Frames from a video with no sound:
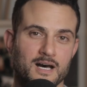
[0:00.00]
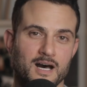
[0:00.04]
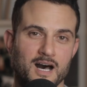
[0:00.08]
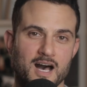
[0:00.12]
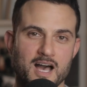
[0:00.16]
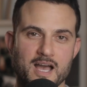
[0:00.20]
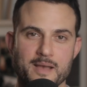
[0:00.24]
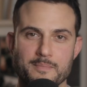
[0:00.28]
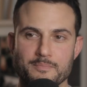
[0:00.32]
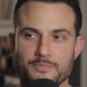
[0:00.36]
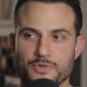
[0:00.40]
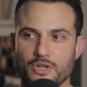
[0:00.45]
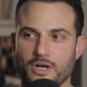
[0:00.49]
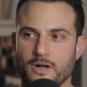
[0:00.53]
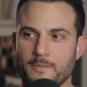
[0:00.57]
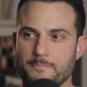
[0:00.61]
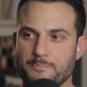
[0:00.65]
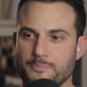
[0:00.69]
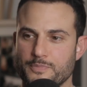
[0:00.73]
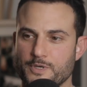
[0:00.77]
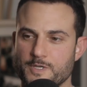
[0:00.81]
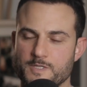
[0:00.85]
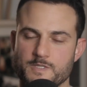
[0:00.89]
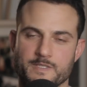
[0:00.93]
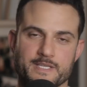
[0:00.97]
I am
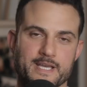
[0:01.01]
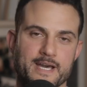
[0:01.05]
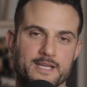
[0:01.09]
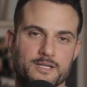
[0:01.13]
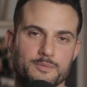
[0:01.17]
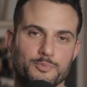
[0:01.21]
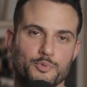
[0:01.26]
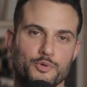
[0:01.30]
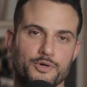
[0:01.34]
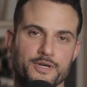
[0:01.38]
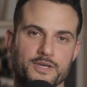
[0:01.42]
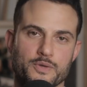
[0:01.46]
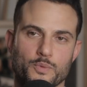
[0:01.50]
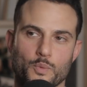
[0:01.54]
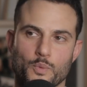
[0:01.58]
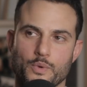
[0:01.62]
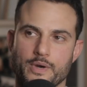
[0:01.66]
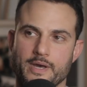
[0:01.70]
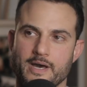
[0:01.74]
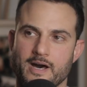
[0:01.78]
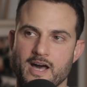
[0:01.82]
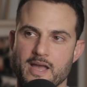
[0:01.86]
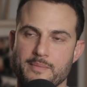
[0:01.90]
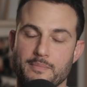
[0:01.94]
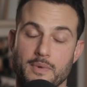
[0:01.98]
not personally at a point
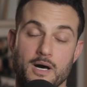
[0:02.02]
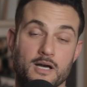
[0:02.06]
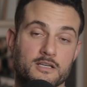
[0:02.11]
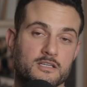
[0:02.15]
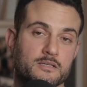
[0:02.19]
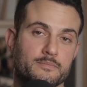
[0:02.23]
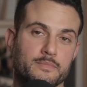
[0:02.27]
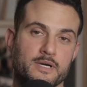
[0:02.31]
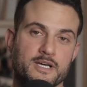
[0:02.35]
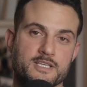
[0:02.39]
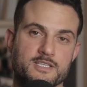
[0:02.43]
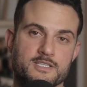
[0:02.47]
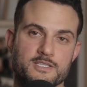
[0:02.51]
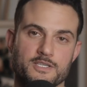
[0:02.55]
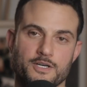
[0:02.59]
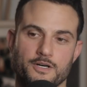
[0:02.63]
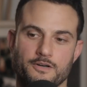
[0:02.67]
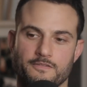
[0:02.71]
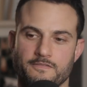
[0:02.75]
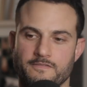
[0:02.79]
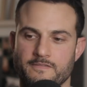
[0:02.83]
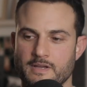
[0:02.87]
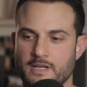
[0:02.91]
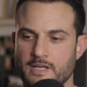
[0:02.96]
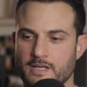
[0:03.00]
where I market
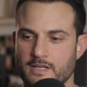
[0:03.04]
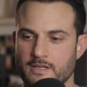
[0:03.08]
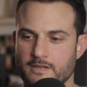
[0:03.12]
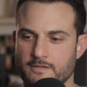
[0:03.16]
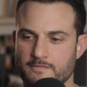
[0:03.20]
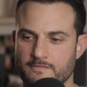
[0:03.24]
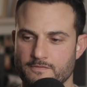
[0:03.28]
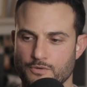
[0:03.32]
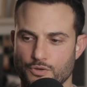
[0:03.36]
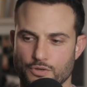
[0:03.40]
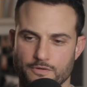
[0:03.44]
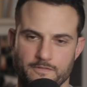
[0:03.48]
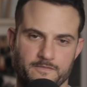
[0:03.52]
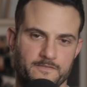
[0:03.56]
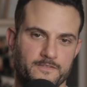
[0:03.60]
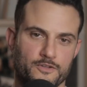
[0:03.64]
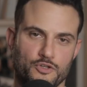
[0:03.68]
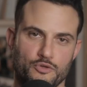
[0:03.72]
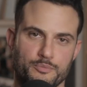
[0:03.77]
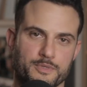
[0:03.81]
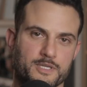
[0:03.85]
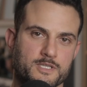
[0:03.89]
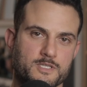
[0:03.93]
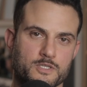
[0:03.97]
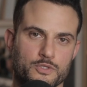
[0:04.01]
myself for
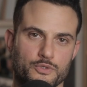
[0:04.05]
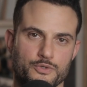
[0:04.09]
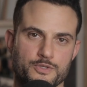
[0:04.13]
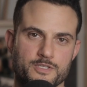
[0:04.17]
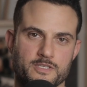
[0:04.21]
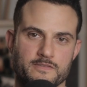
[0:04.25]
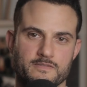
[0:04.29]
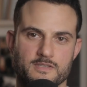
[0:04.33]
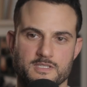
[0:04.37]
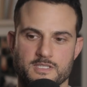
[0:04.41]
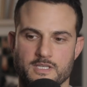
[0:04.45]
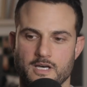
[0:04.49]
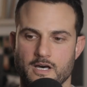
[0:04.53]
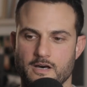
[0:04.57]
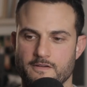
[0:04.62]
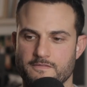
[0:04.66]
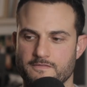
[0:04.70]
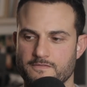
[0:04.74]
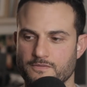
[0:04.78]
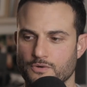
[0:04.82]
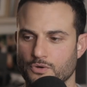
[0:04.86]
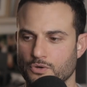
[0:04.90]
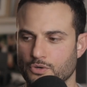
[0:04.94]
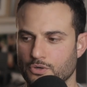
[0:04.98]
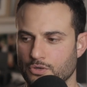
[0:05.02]
film exclusive
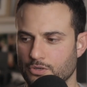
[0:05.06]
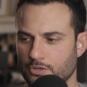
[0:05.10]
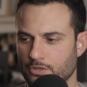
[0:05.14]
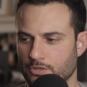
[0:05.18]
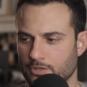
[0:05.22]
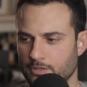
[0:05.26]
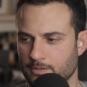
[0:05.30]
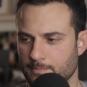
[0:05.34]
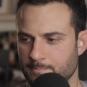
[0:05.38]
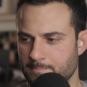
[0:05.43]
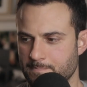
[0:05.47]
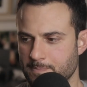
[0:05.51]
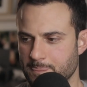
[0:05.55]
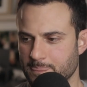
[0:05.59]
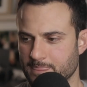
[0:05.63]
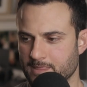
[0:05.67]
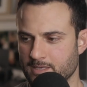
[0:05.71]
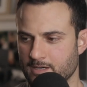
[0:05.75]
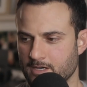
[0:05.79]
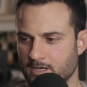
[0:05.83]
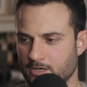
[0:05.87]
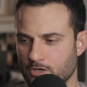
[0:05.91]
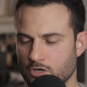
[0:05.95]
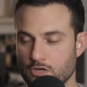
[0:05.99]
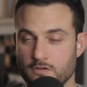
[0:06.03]
stuff or
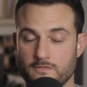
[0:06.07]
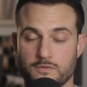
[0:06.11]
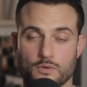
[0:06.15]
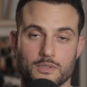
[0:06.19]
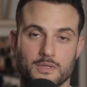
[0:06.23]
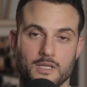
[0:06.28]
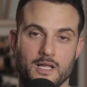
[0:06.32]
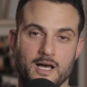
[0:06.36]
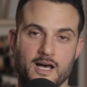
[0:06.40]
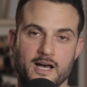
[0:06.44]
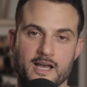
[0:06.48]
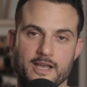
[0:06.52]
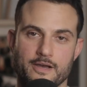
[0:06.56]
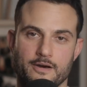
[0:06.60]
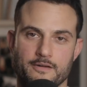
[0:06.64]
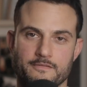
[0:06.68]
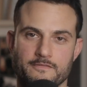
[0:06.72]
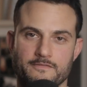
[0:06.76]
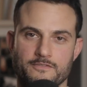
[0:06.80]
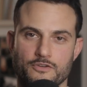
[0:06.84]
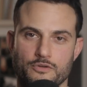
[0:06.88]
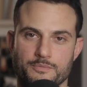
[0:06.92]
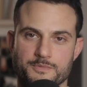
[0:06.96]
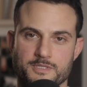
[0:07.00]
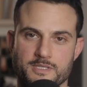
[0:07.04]
uh, over rely on
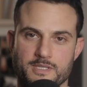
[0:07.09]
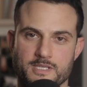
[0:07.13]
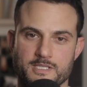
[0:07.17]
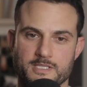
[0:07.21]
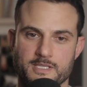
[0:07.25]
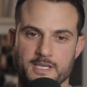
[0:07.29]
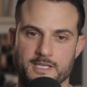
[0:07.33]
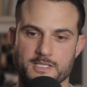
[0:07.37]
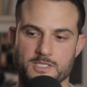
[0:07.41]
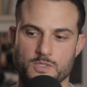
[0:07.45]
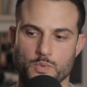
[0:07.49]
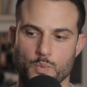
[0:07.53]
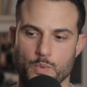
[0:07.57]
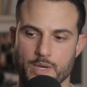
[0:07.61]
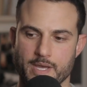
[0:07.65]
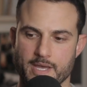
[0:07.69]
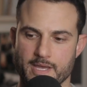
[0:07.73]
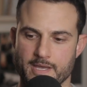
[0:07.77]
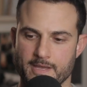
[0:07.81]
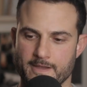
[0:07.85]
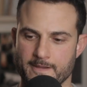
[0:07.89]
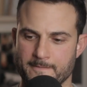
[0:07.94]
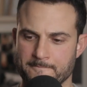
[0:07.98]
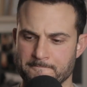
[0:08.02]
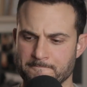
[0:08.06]
film to the sense
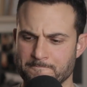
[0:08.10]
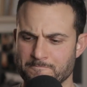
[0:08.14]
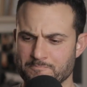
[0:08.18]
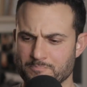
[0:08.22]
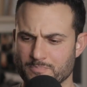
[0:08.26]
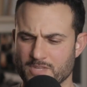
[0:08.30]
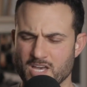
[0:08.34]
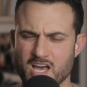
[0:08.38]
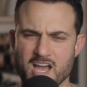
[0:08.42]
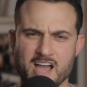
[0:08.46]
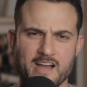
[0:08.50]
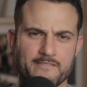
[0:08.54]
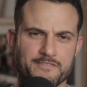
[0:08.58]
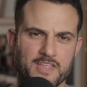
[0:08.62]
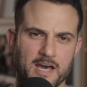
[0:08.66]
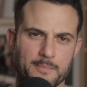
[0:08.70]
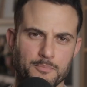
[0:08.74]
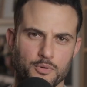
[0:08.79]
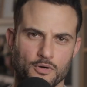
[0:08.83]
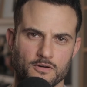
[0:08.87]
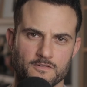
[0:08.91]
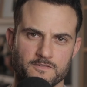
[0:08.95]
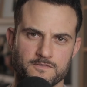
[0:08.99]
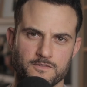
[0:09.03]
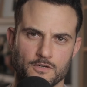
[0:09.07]
where I have that
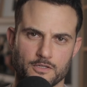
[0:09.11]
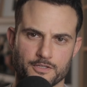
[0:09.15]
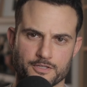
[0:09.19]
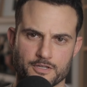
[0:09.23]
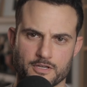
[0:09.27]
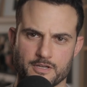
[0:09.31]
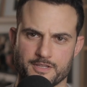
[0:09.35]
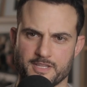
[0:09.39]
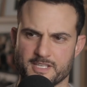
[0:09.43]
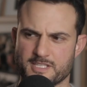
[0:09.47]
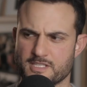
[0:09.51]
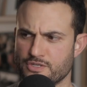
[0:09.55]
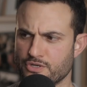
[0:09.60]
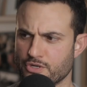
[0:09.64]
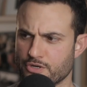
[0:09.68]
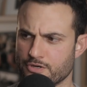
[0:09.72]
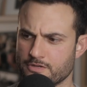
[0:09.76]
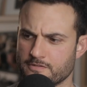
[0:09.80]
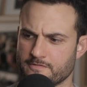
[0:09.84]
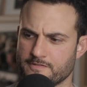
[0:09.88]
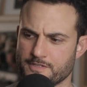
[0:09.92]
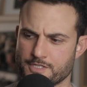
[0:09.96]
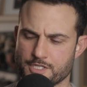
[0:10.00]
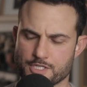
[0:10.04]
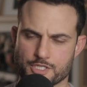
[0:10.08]
portfolio that's
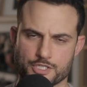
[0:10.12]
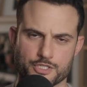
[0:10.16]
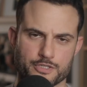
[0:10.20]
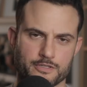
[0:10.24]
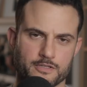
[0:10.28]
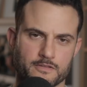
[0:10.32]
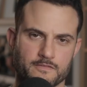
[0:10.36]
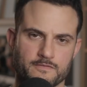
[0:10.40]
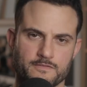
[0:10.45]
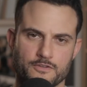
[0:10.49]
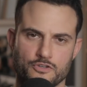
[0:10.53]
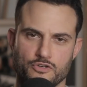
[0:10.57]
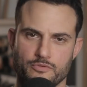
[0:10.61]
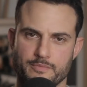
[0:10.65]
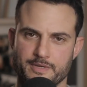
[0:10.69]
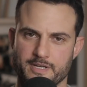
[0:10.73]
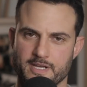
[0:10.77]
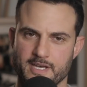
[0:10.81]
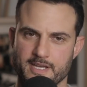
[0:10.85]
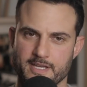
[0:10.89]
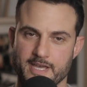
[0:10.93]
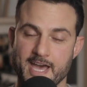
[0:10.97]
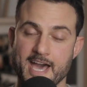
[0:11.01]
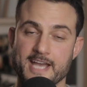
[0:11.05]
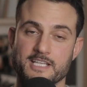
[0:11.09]
known for just shooting film, and
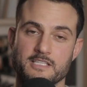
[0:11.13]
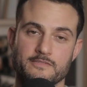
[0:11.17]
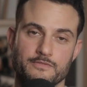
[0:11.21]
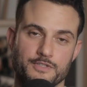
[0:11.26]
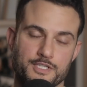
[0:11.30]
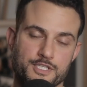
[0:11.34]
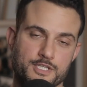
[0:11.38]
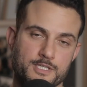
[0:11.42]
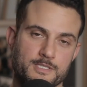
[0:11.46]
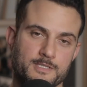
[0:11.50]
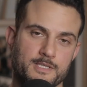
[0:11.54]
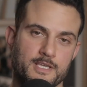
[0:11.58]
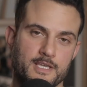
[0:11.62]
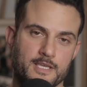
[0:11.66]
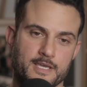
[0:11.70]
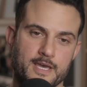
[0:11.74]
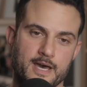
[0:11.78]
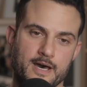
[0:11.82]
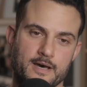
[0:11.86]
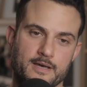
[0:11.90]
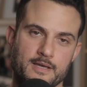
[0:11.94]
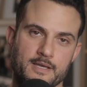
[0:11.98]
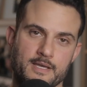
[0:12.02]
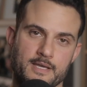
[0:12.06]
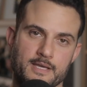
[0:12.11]
I actively just seek
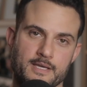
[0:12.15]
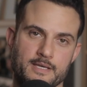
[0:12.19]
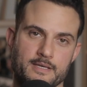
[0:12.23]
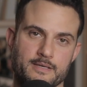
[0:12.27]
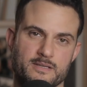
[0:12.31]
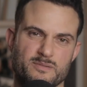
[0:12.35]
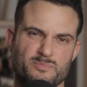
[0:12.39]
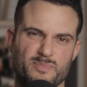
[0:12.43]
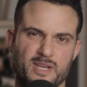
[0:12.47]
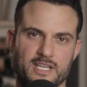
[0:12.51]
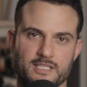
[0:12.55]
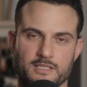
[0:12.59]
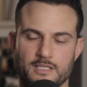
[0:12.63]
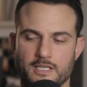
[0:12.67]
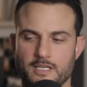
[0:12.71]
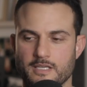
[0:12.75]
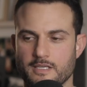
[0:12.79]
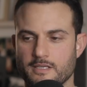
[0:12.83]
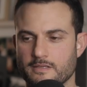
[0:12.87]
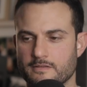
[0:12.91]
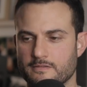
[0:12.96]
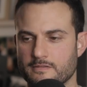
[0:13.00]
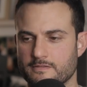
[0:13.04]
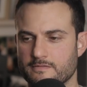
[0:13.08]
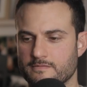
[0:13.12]
out
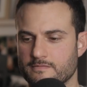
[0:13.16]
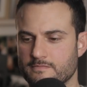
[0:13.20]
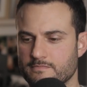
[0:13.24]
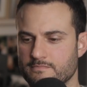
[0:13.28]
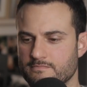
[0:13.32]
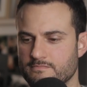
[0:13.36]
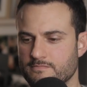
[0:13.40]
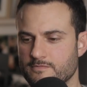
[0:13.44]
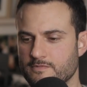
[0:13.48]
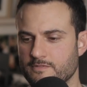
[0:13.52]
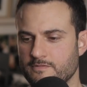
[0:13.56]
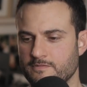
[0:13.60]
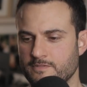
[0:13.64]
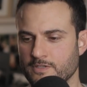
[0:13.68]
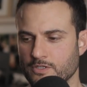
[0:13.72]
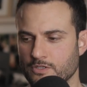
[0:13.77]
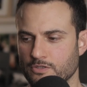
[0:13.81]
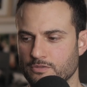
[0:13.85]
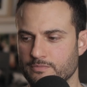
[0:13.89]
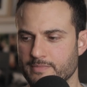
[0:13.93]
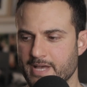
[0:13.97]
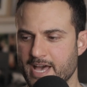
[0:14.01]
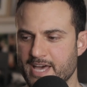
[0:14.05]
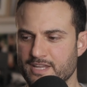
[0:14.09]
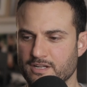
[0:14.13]
mainly
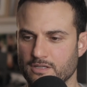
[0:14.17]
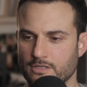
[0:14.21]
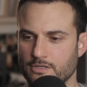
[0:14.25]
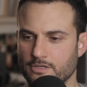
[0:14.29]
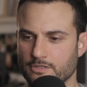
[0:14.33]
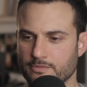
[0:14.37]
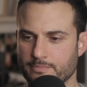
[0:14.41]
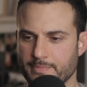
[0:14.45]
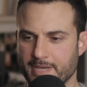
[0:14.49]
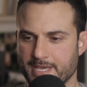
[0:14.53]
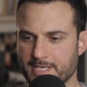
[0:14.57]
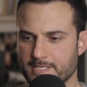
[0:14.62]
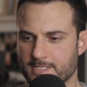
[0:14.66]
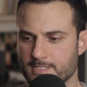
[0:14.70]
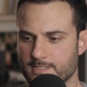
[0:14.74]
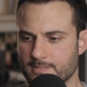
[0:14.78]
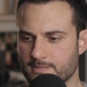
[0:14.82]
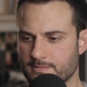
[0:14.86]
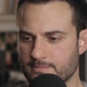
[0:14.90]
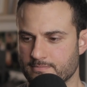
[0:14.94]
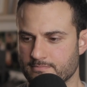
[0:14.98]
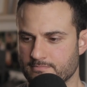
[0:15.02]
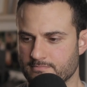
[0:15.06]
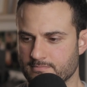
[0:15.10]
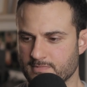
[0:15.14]
film analog
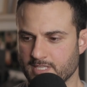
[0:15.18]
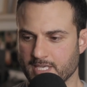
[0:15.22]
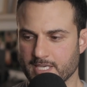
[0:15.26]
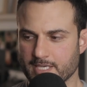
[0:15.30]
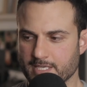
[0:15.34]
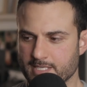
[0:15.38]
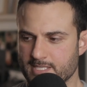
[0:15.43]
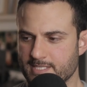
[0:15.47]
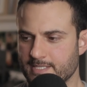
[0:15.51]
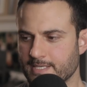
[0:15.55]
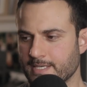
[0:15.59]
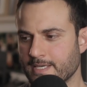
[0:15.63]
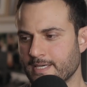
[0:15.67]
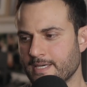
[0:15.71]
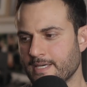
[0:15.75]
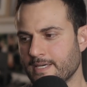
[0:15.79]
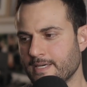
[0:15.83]
based gigs,